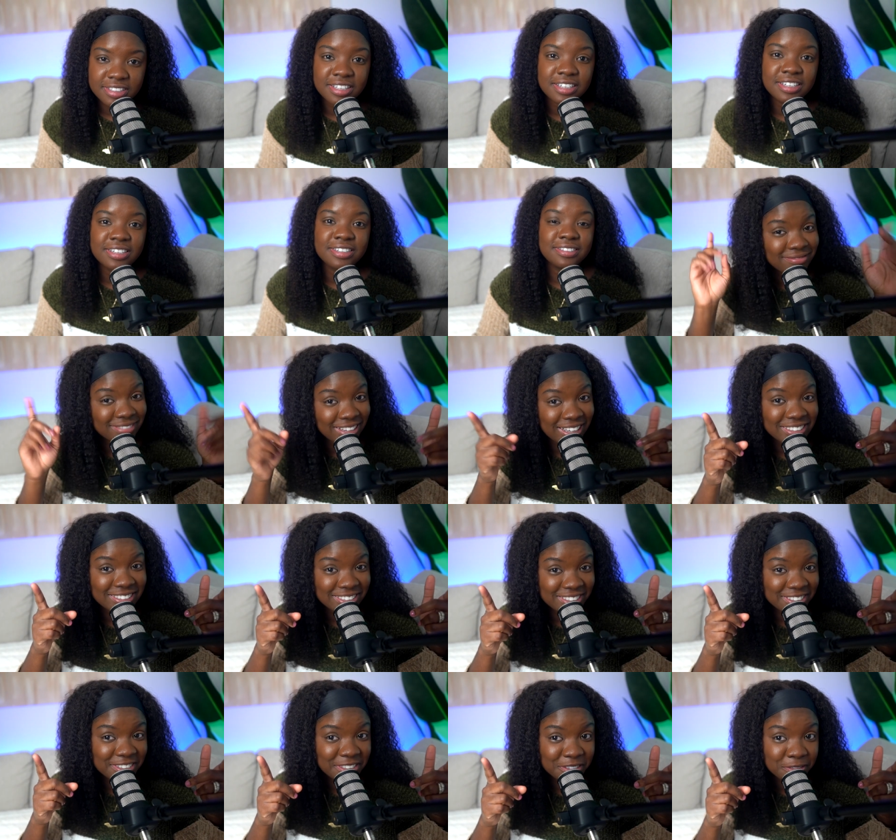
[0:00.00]
then that's
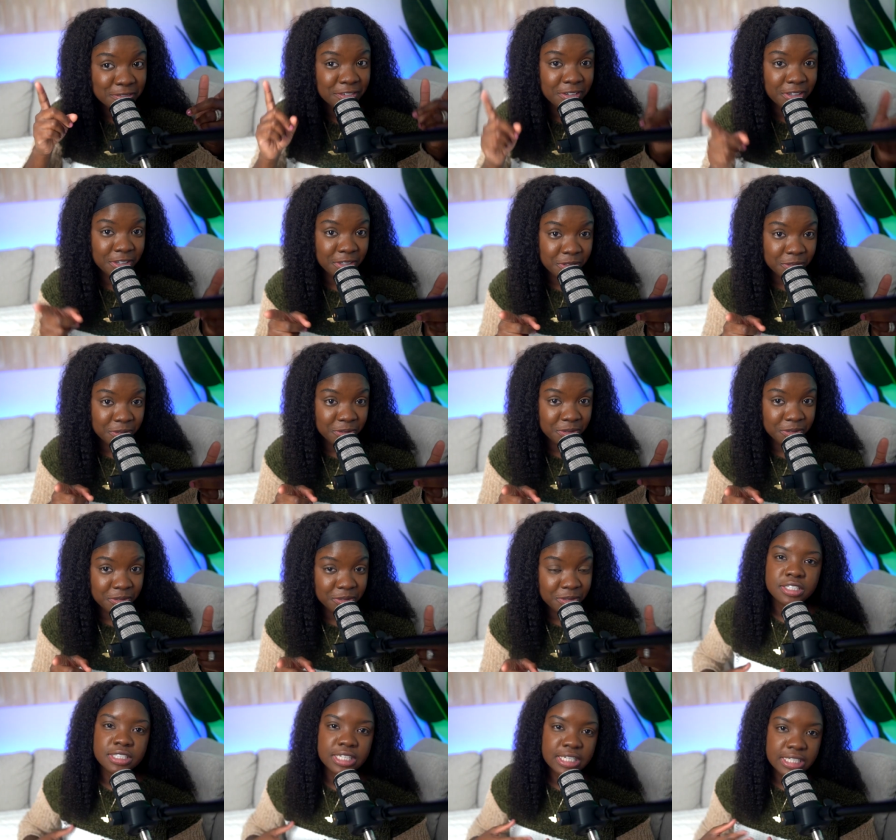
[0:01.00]
good for you.
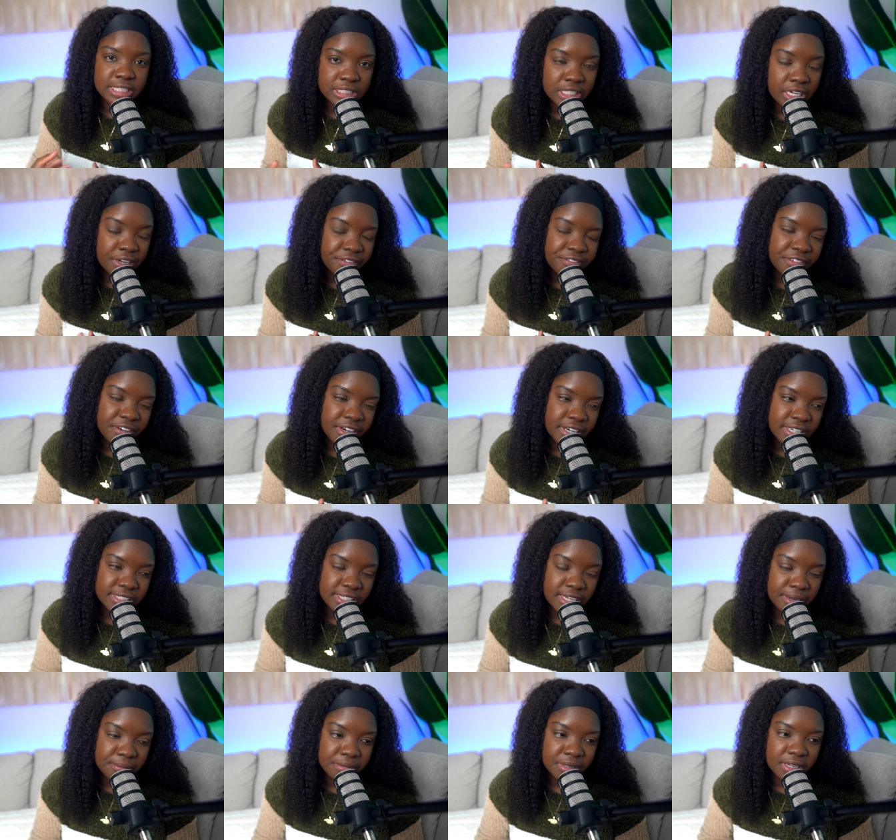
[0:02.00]
So let's say, for
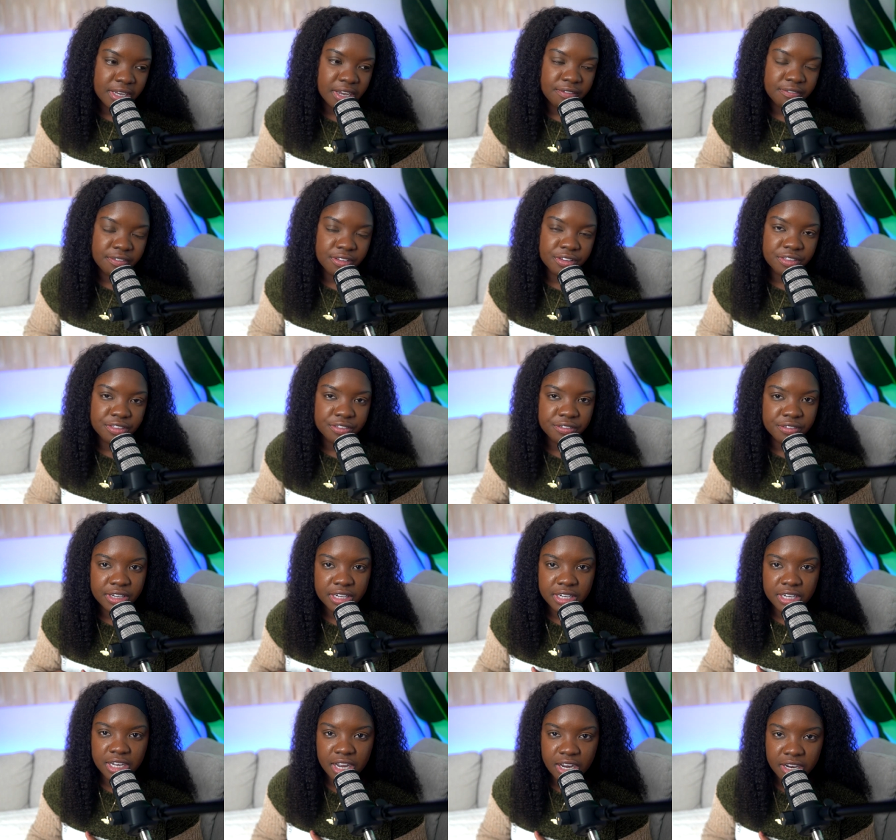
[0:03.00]
example, you have a three
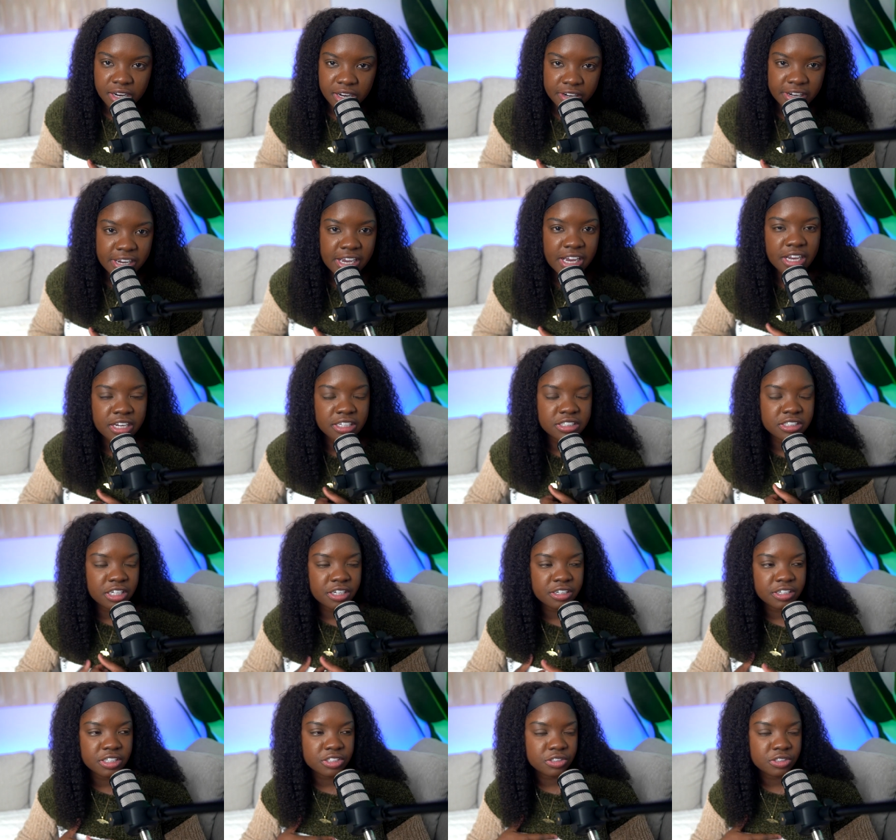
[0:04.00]
car garage or a